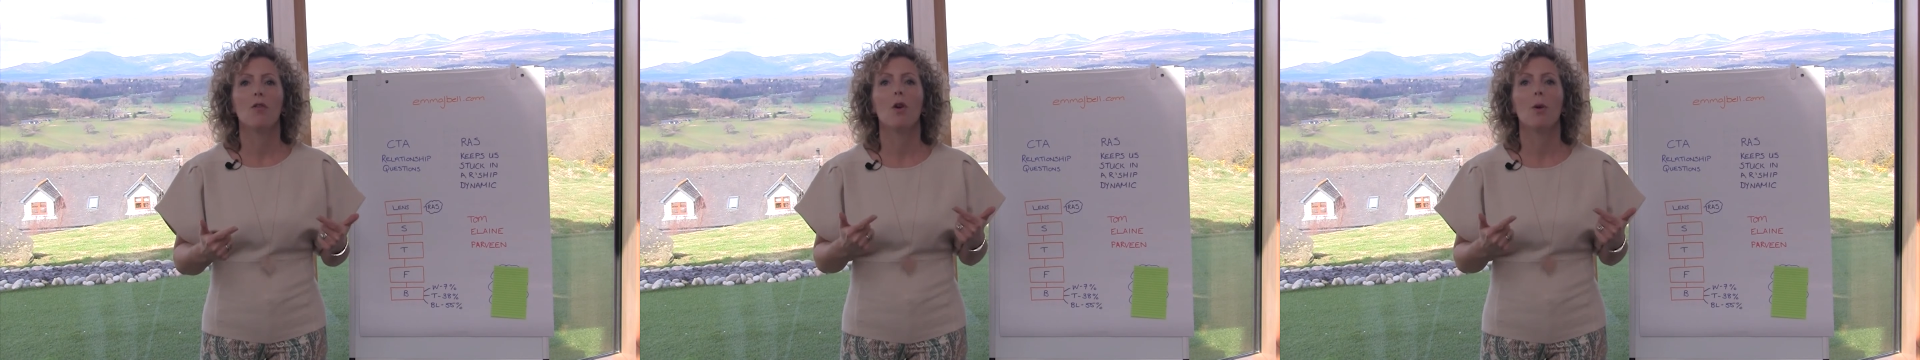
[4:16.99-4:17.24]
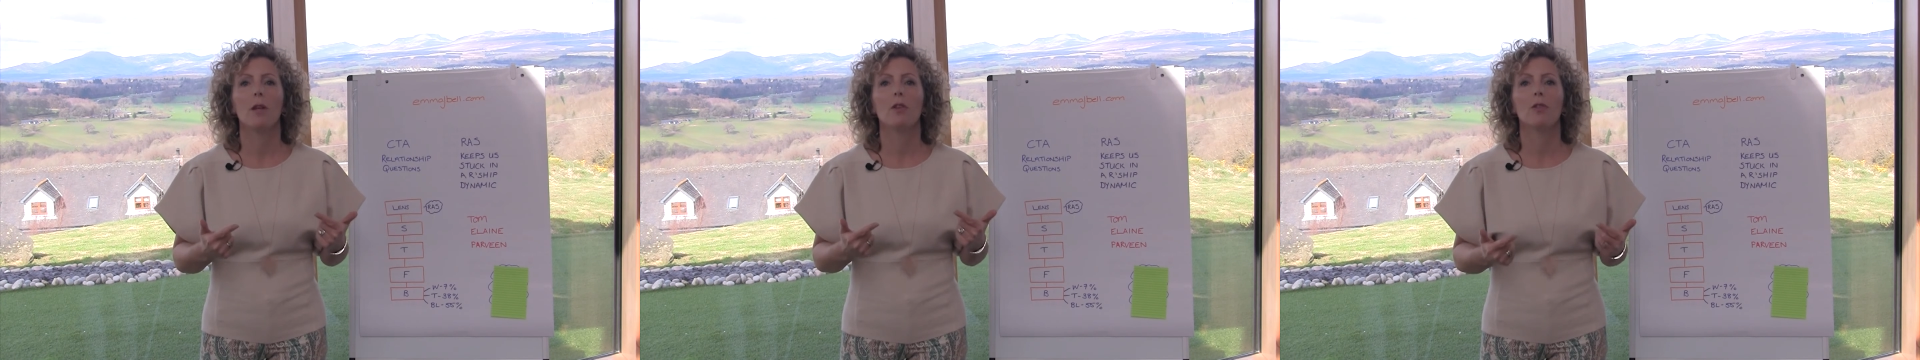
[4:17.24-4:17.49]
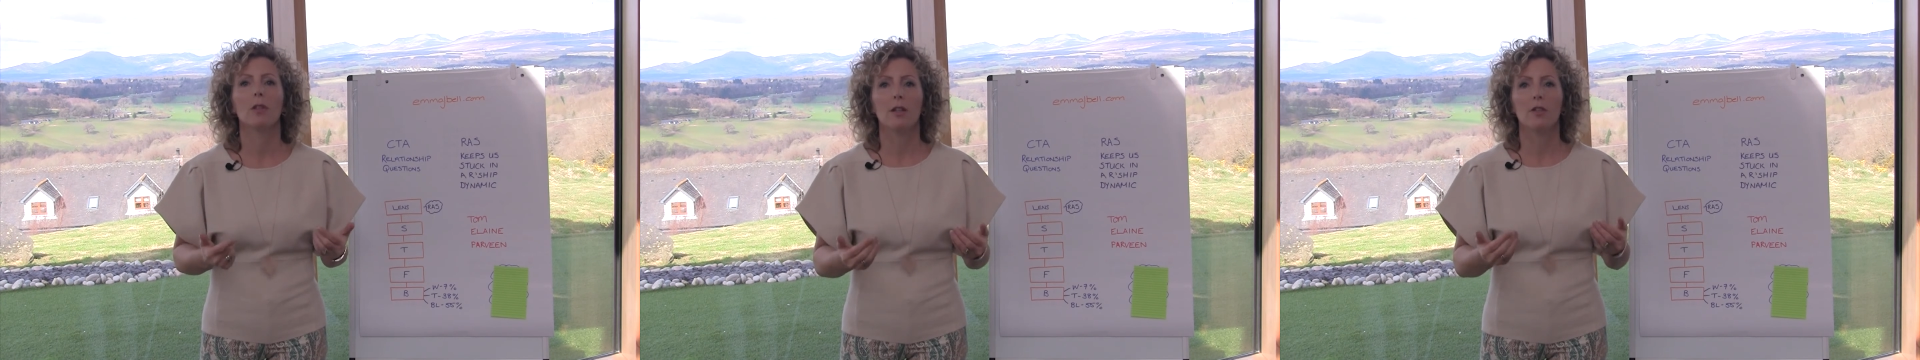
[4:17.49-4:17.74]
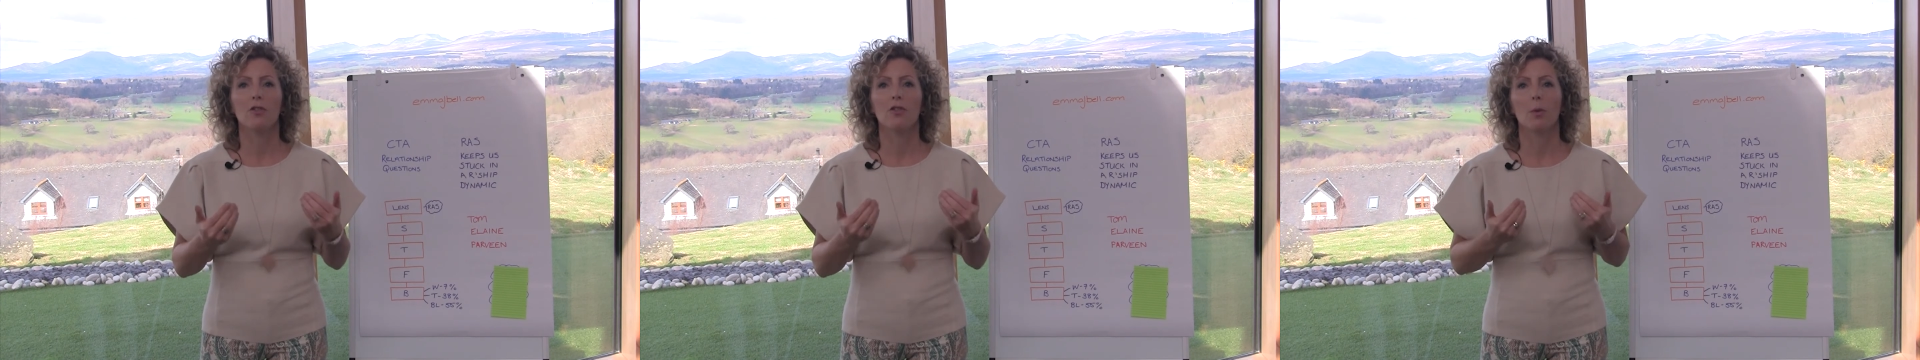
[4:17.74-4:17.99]
from his
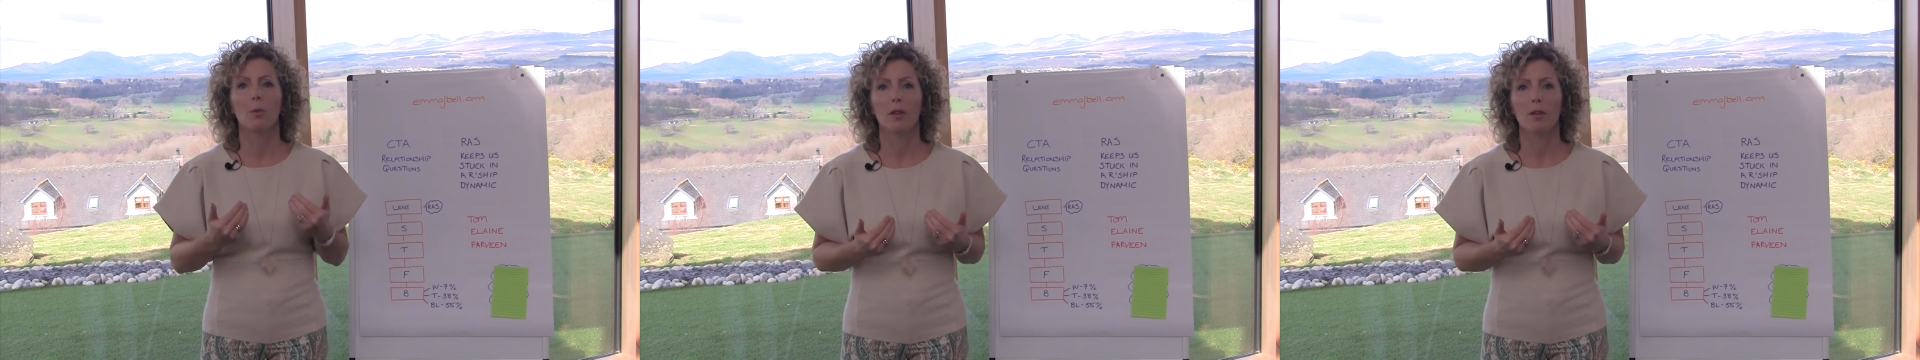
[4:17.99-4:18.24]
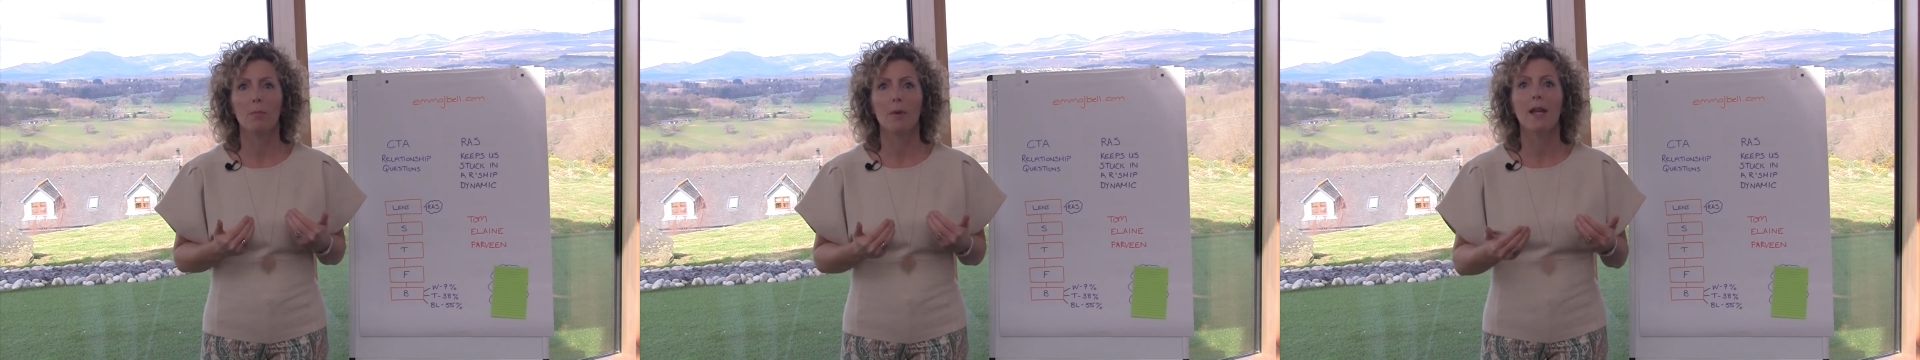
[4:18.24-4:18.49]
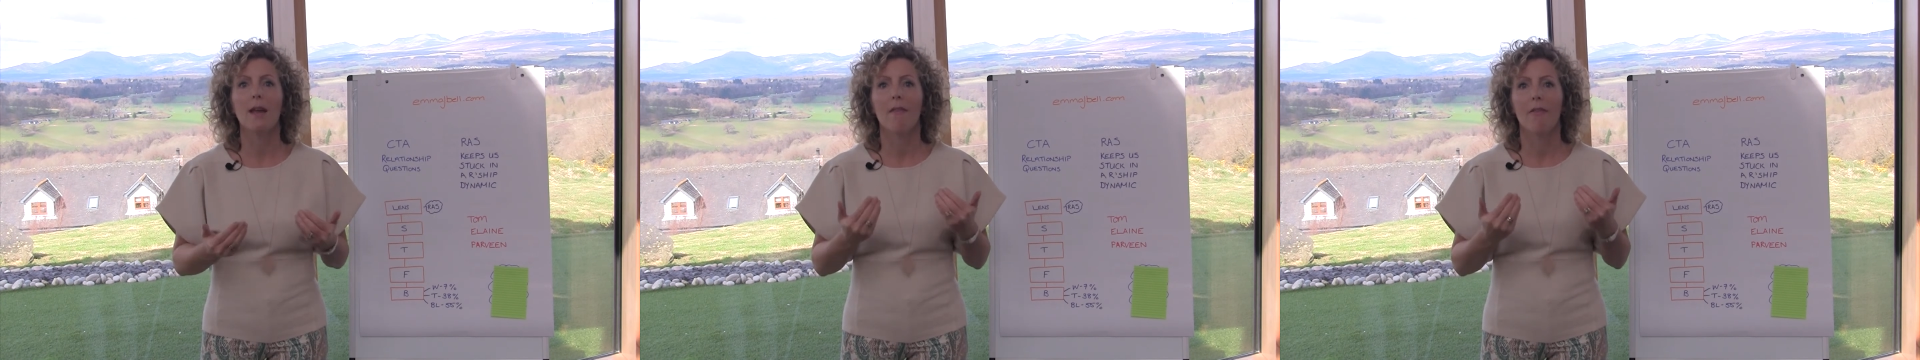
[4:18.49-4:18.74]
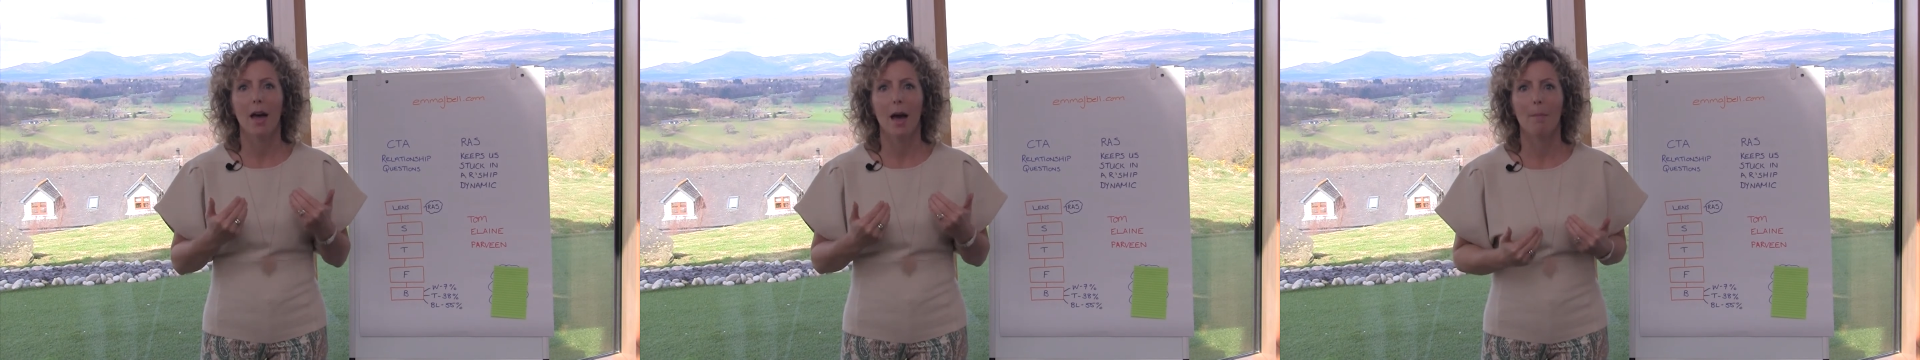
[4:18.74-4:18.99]
relationship with me,
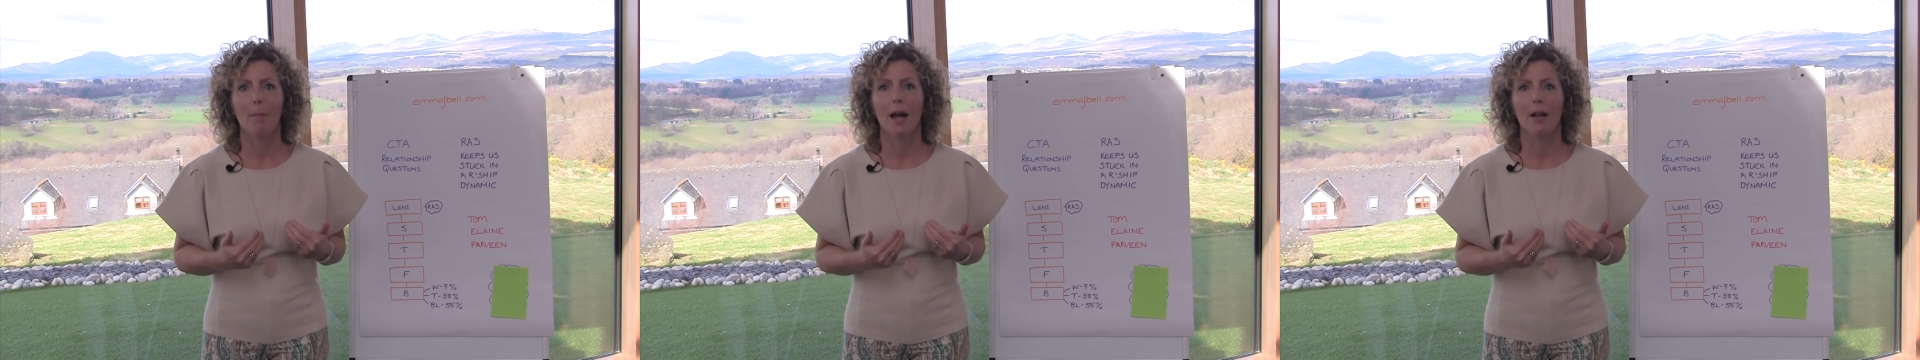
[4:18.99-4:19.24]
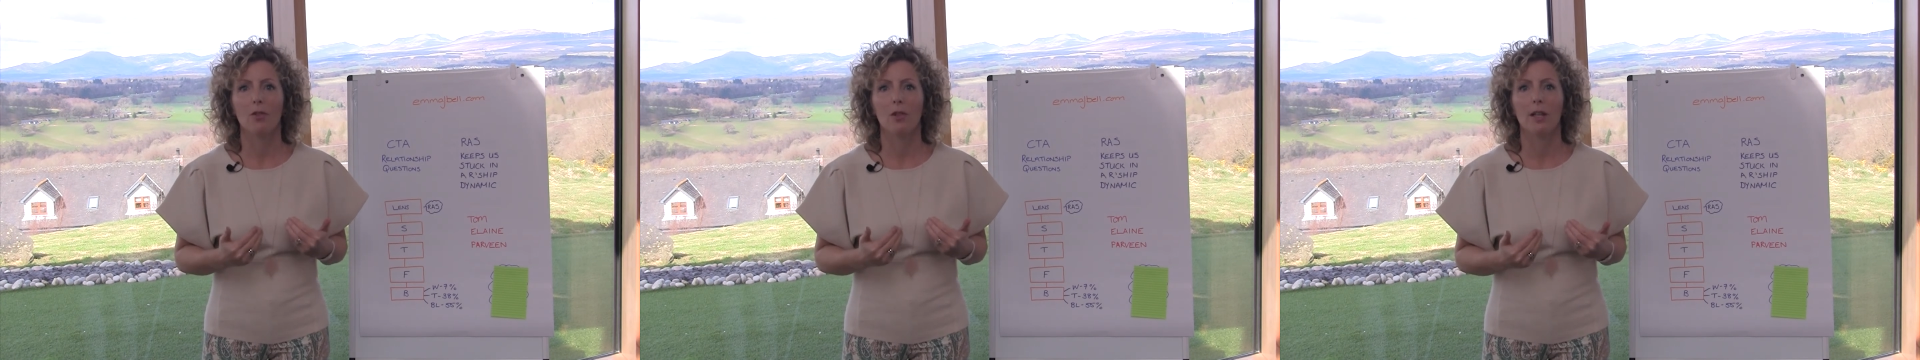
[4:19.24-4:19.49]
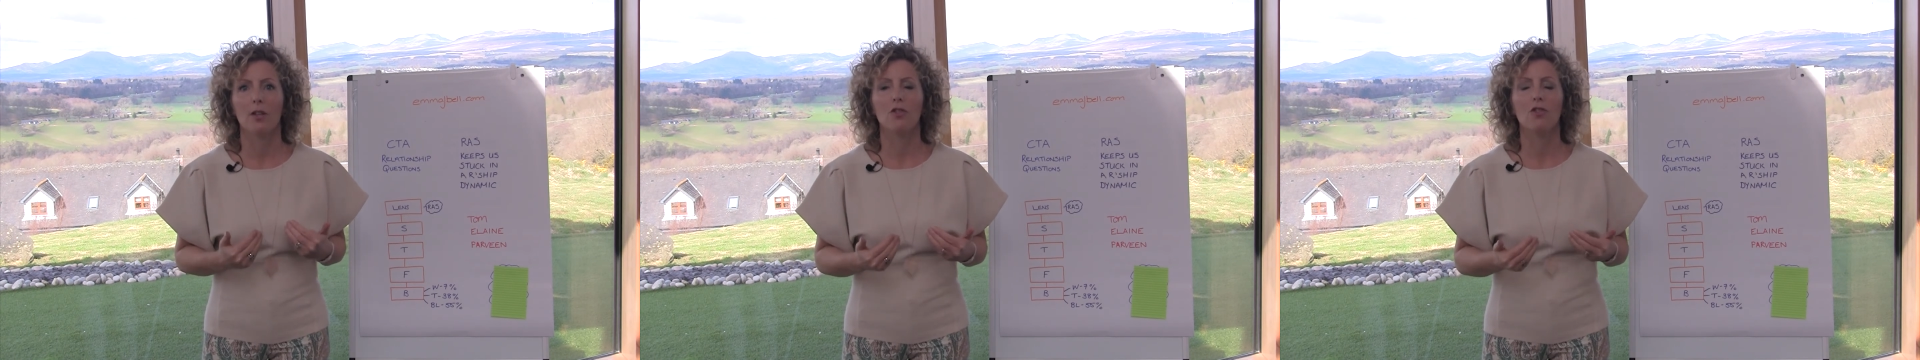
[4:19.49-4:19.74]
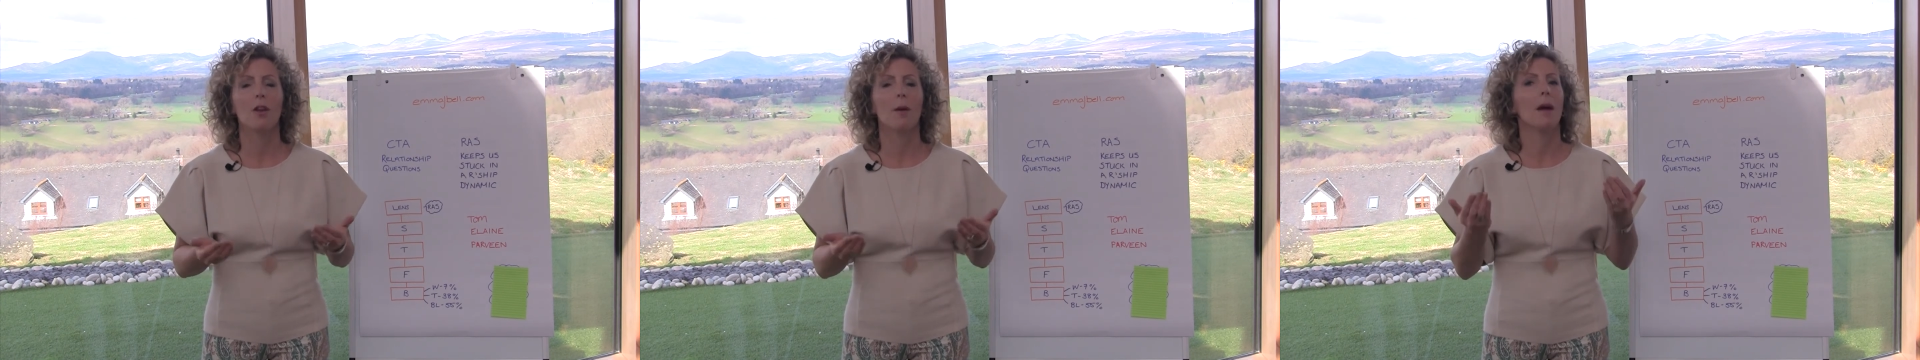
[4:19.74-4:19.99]
that bad
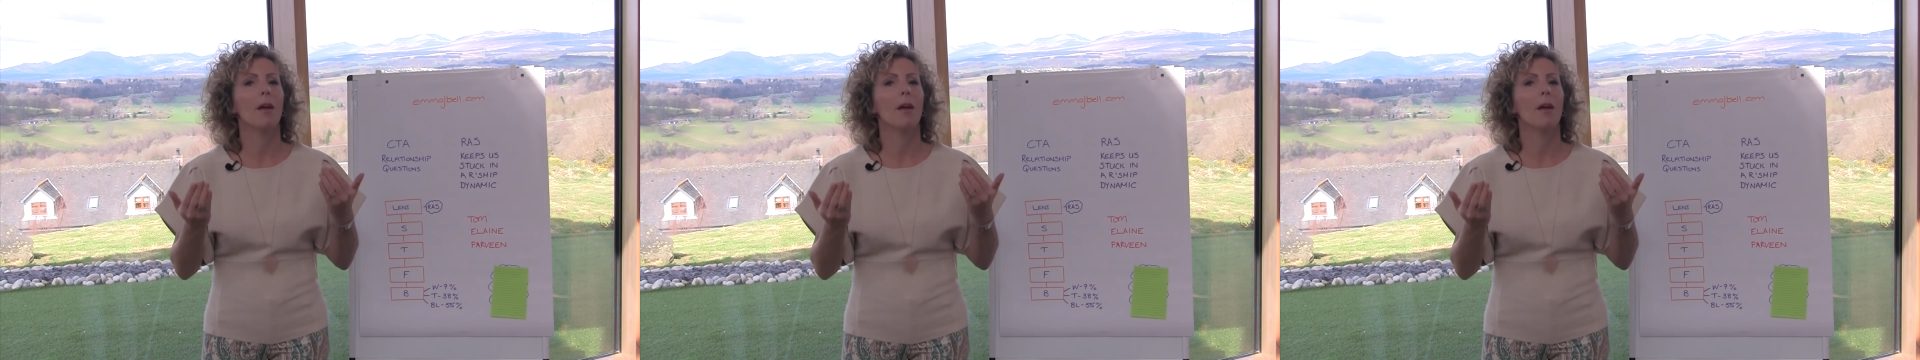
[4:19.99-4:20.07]
relationship,